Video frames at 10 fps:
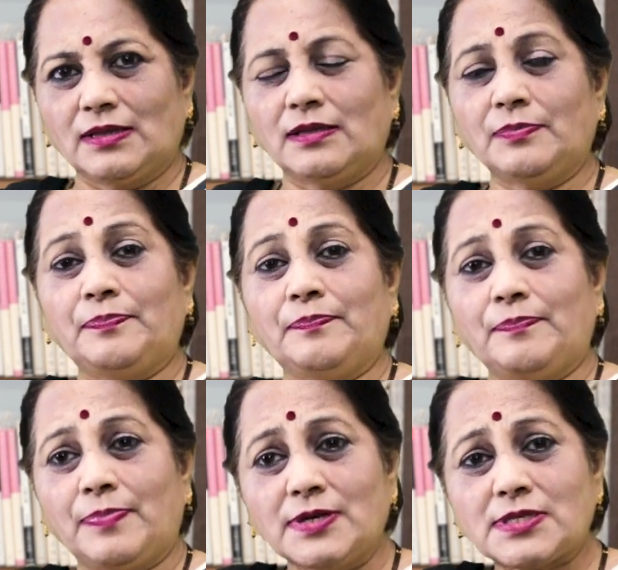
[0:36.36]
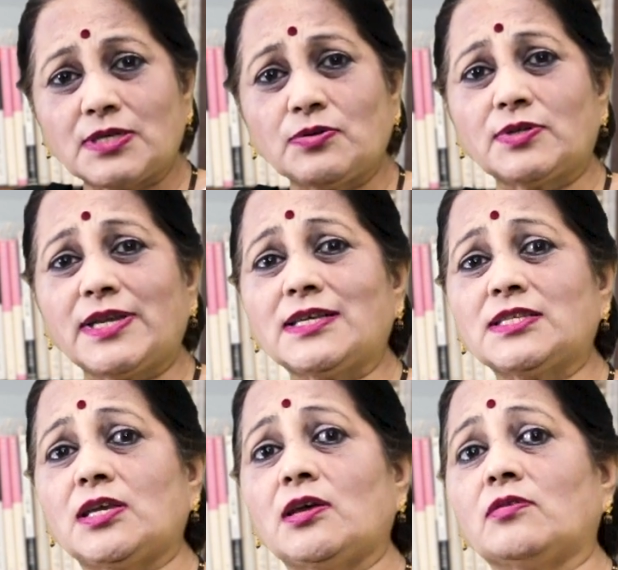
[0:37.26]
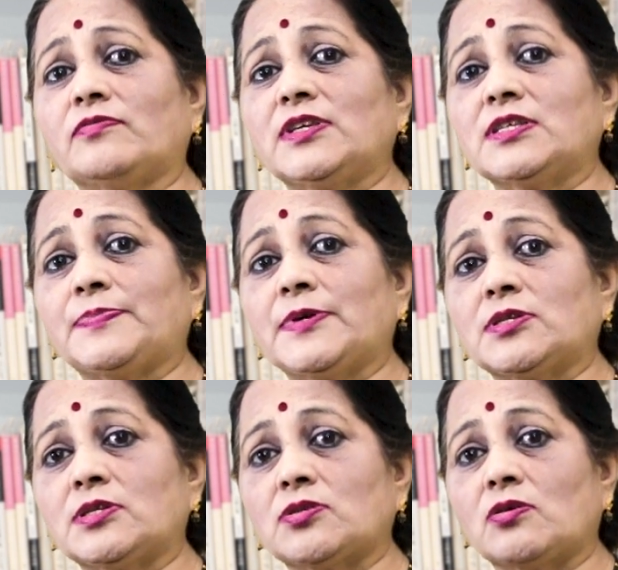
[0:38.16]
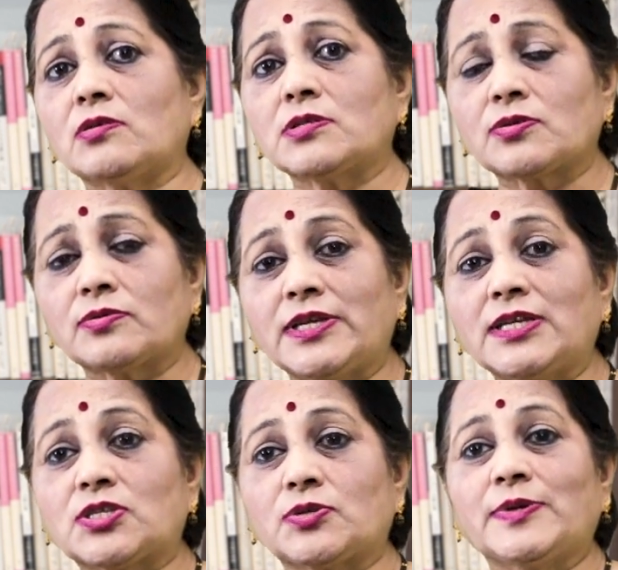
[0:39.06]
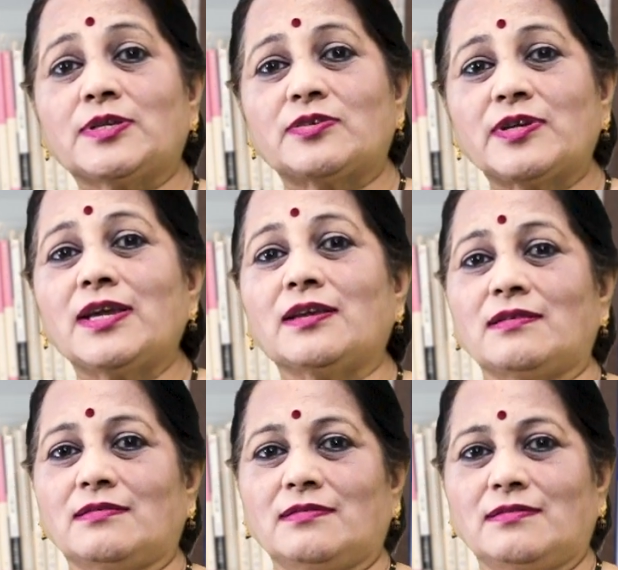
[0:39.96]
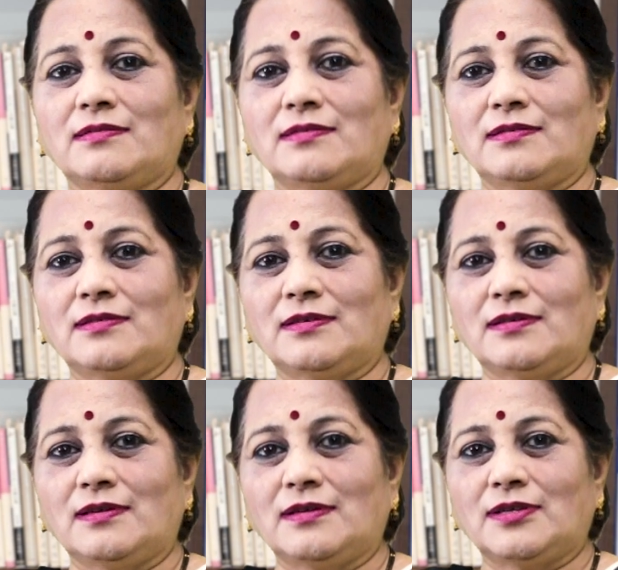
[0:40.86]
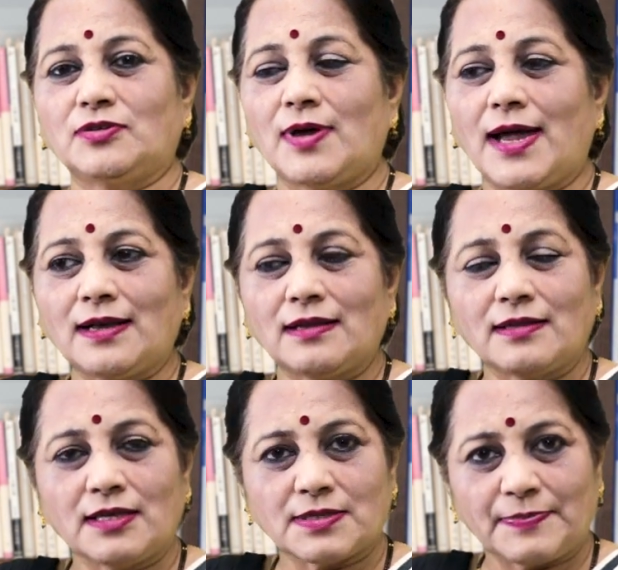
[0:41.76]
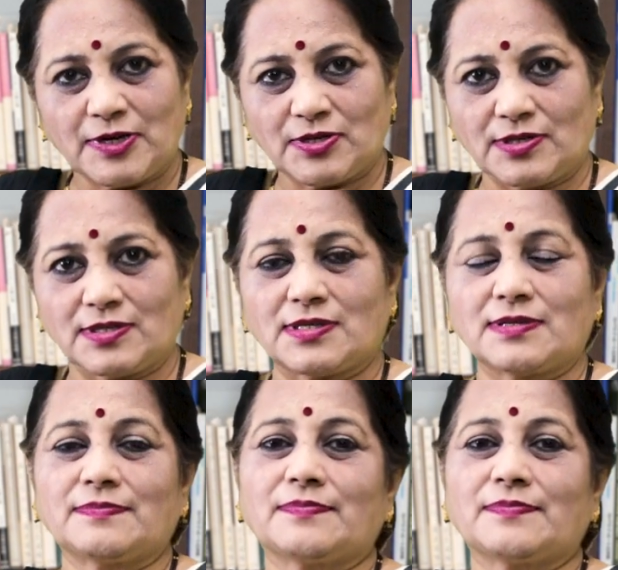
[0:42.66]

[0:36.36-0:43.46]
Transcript: The person who takes care of these patients also needs to be trained to handle these patients.